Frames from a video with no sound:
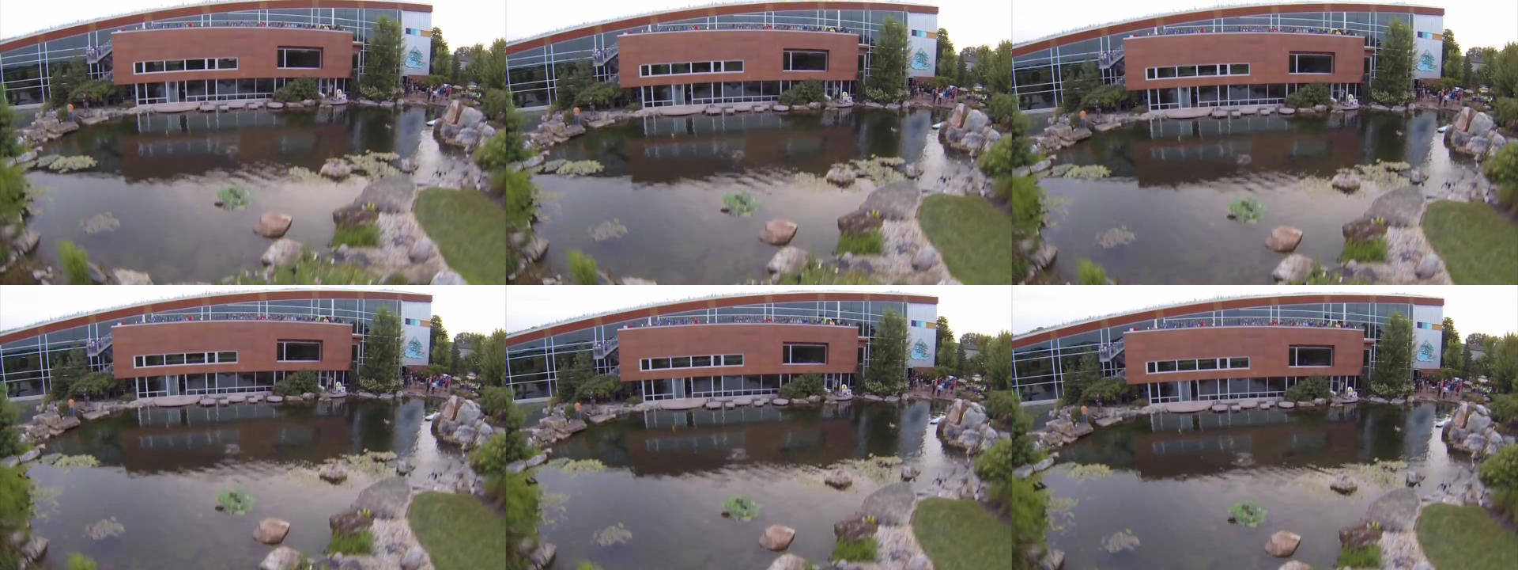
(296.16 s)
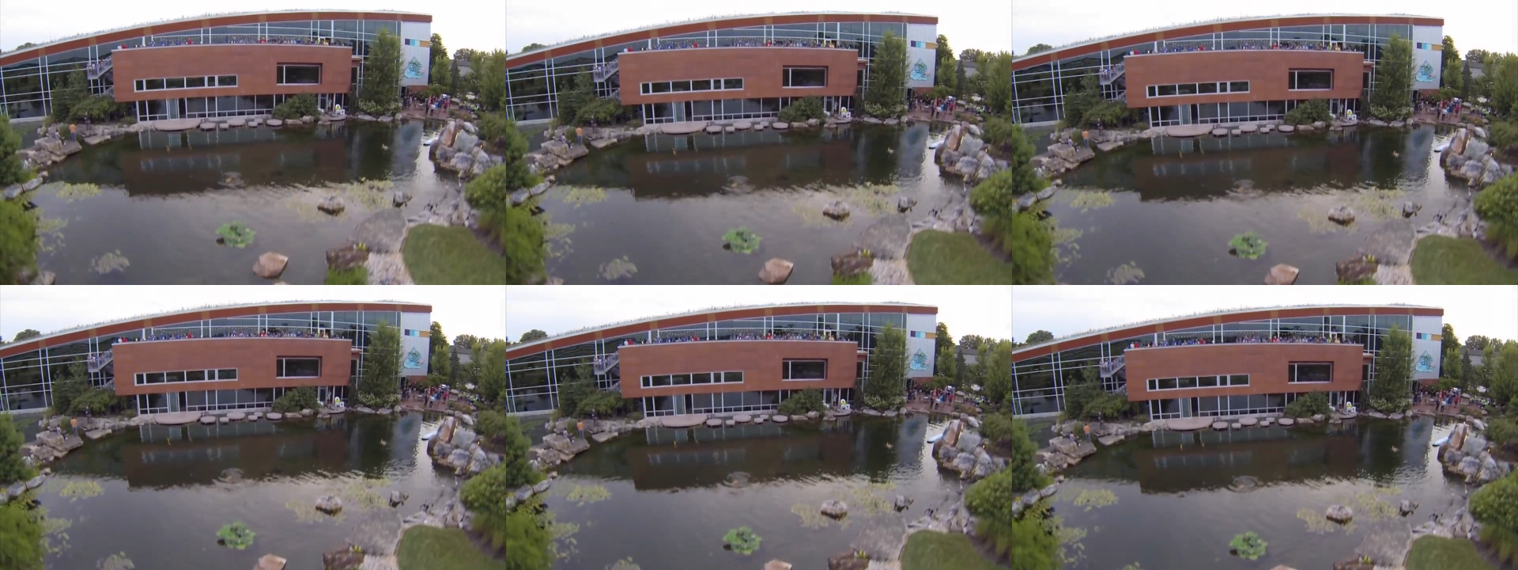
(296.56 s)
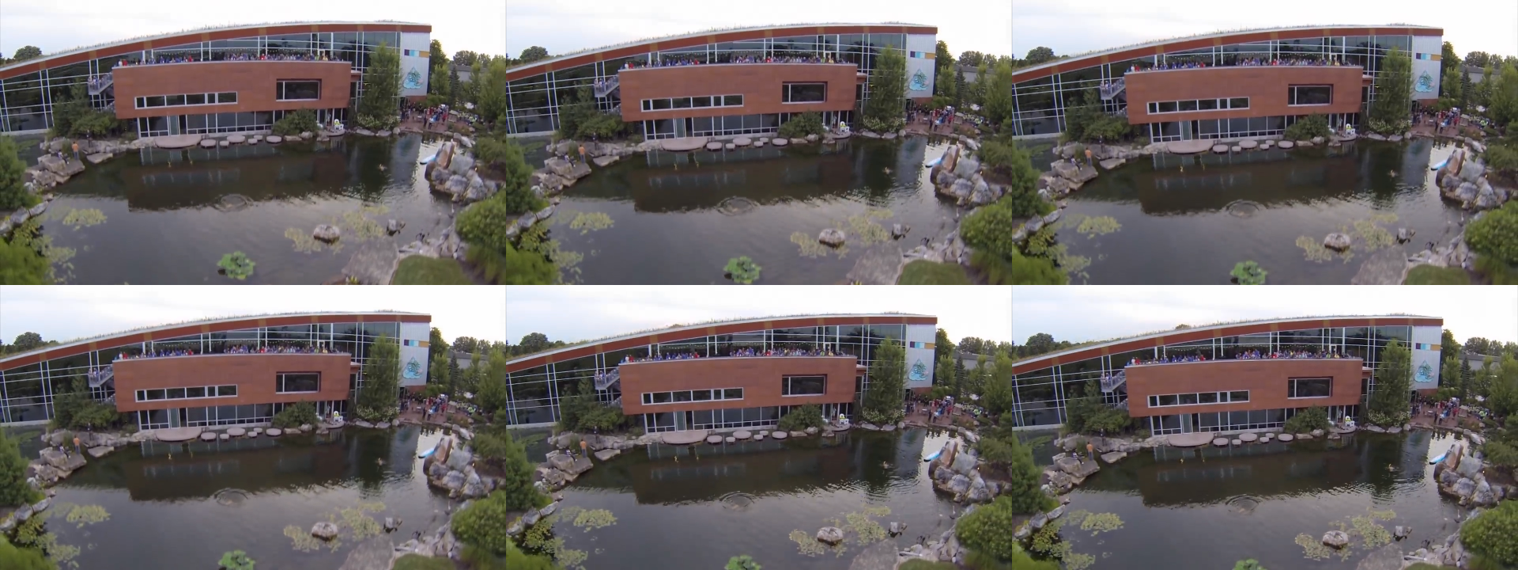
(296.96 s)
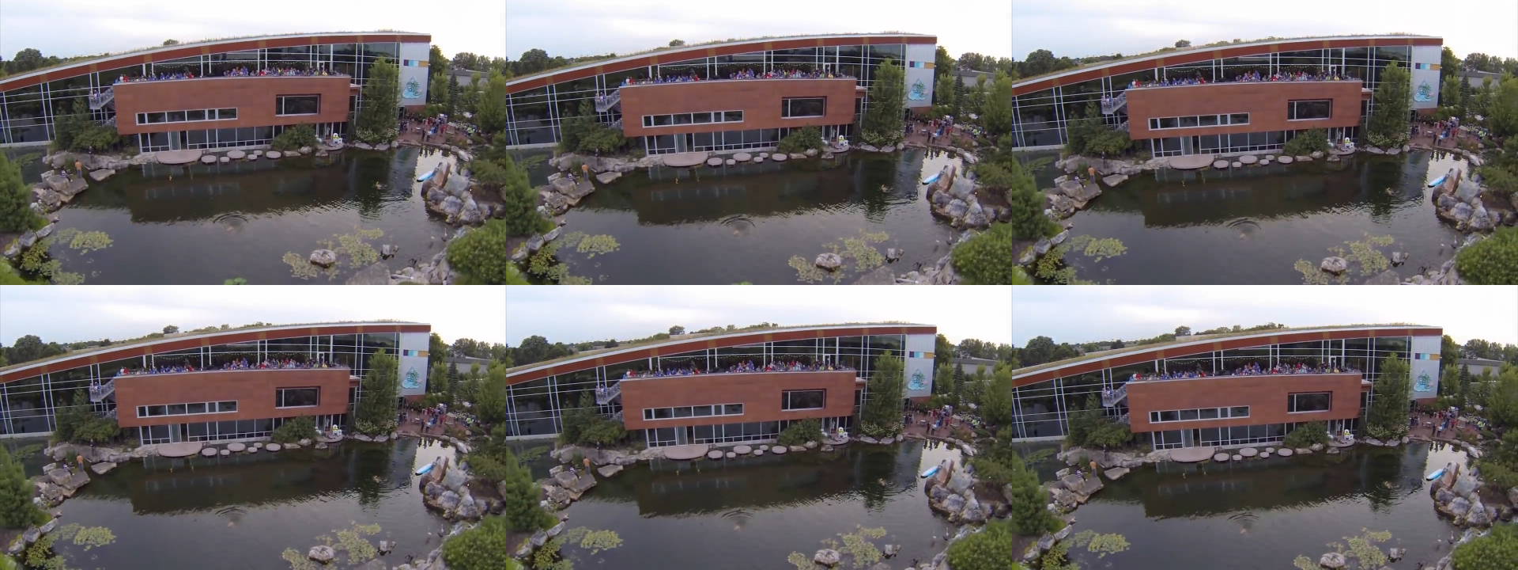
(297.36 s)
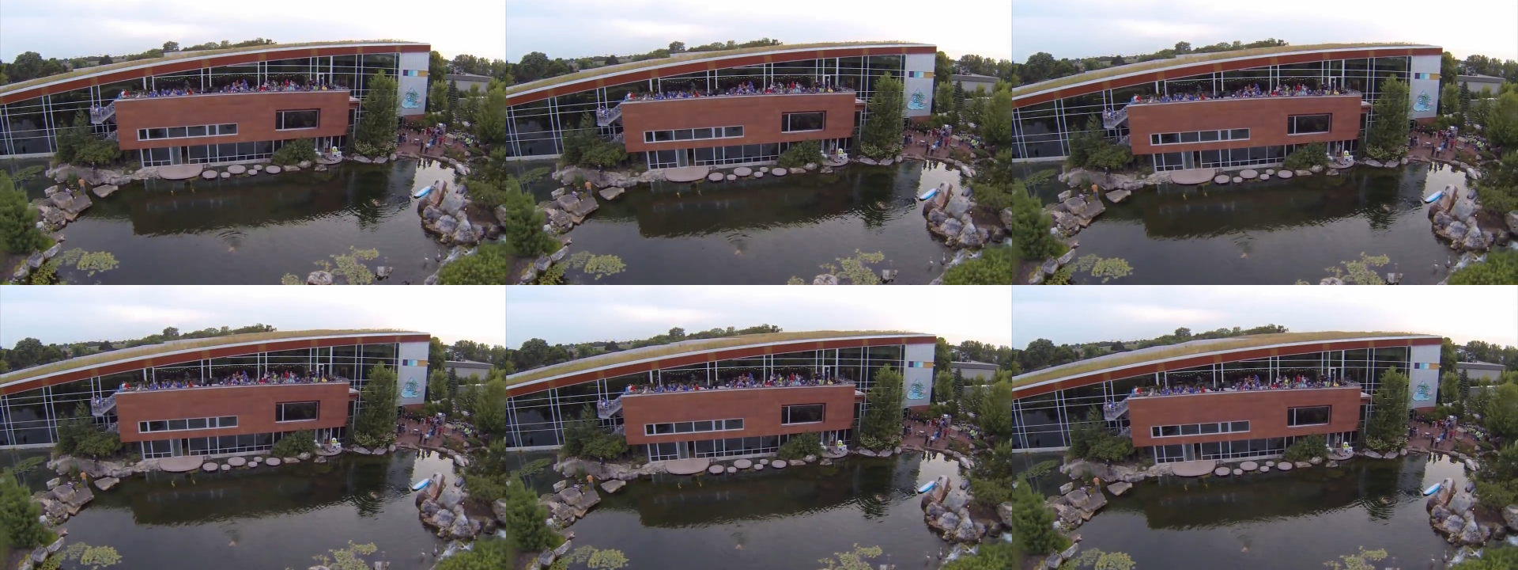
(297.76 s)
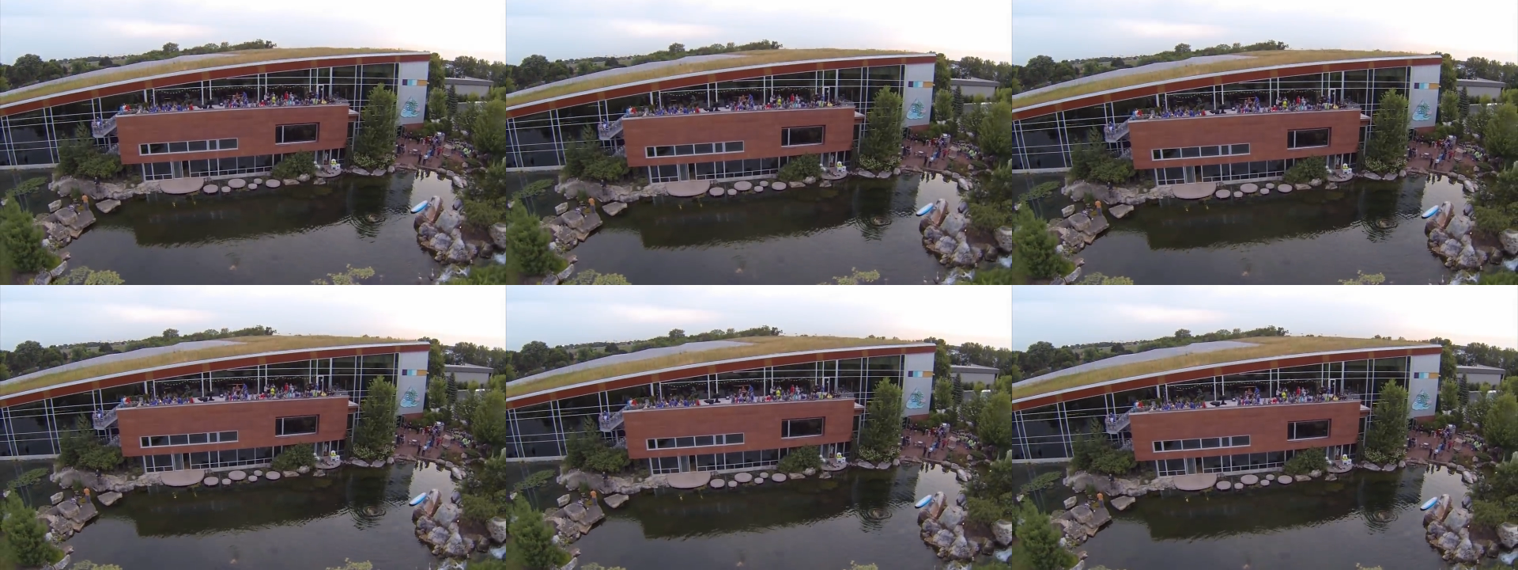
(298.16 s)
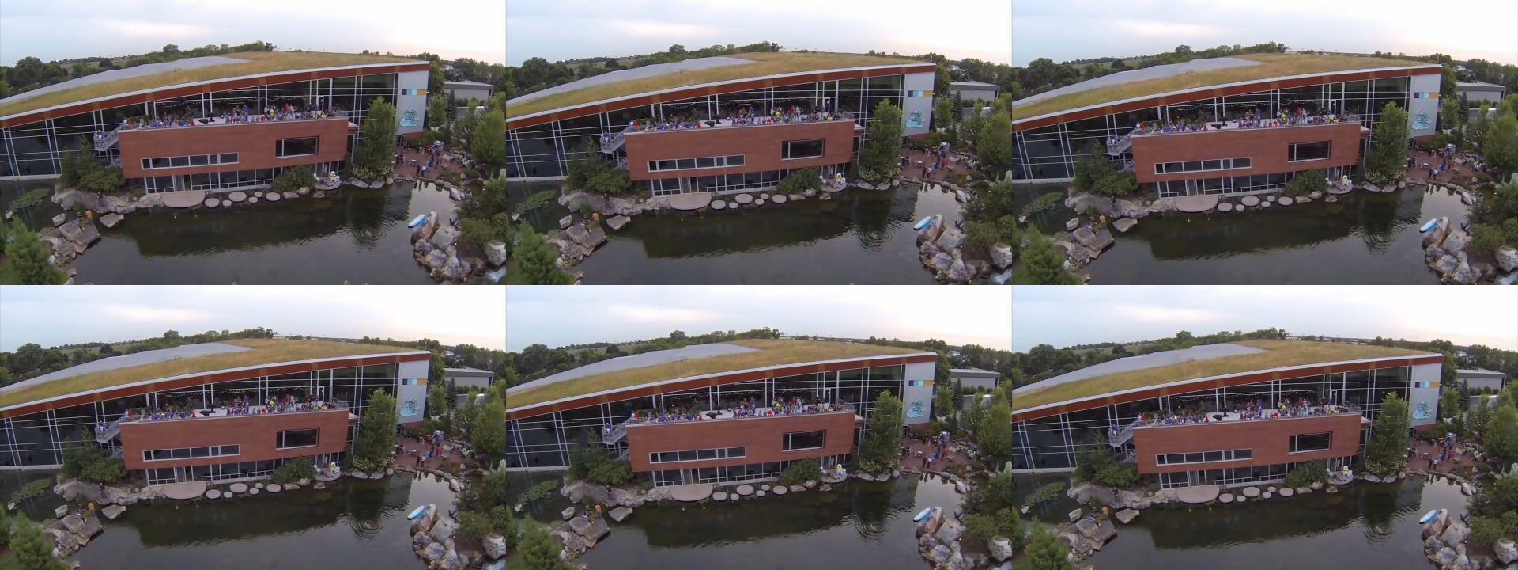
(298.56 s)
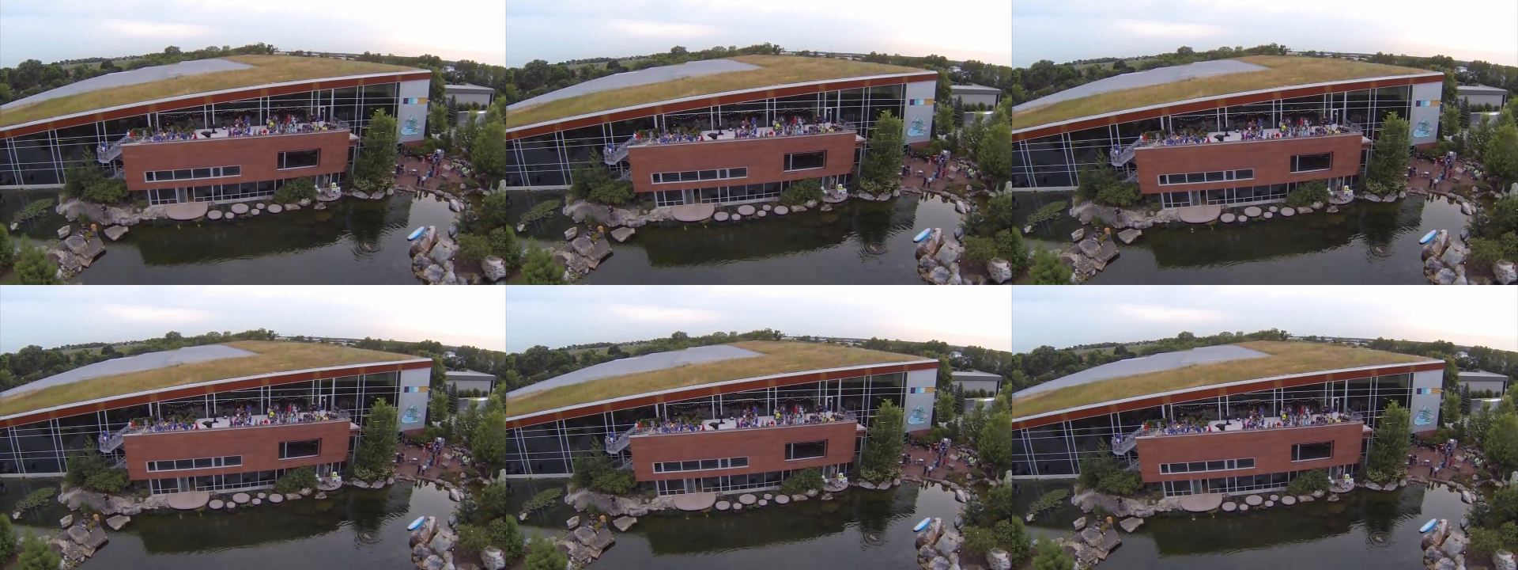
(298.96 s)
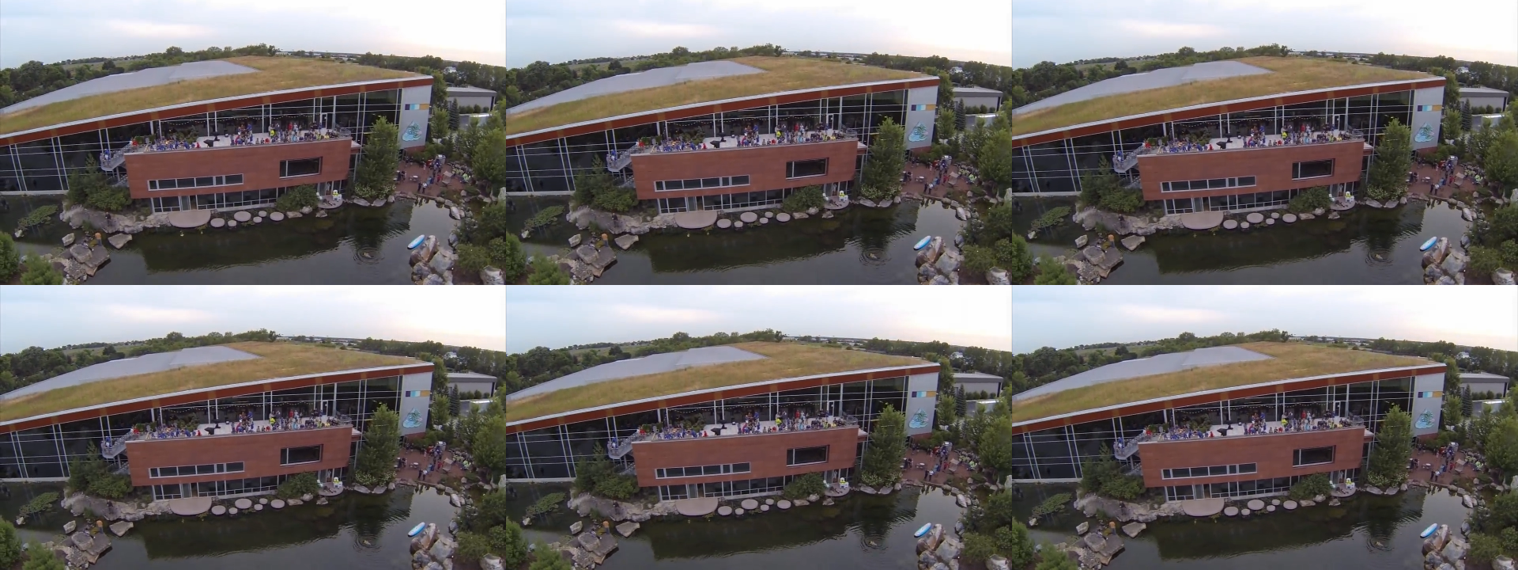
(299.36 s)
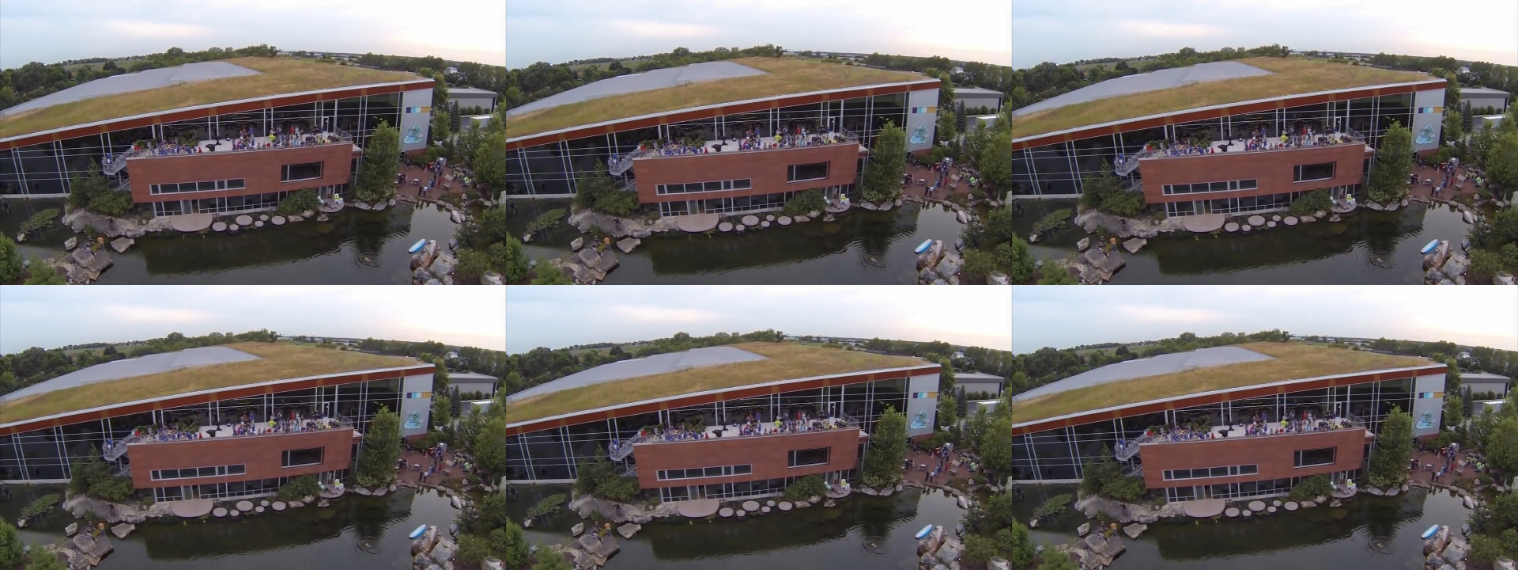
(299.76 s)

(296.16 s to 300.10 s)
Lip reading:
[unreadable: no face in view]